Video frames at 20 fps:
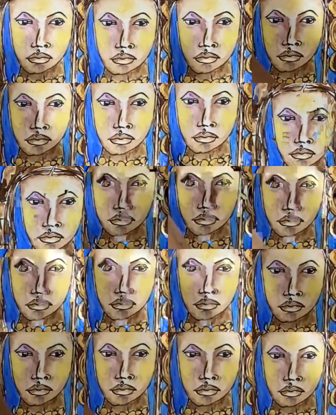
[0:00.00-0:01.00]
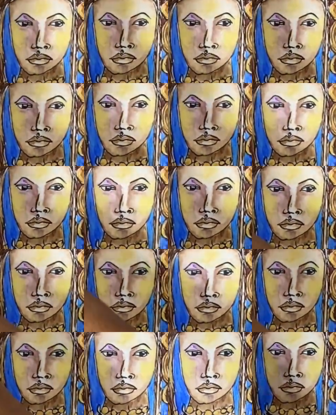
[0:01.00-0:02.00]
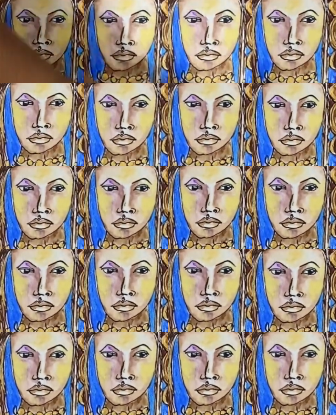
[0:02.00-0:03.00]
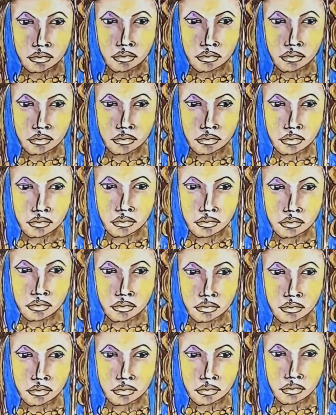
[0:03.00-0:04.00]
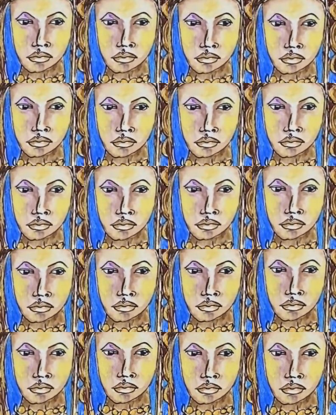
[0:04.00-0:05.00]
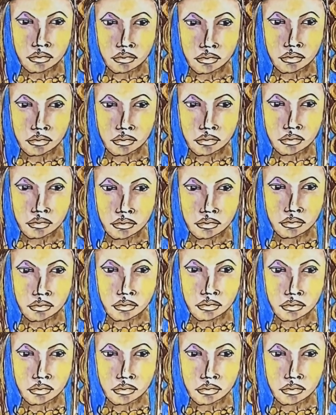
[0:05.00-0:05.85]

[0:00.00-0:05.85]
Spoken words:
yeah, it's just wonderful, isn't it? Look at that. And so I was trying to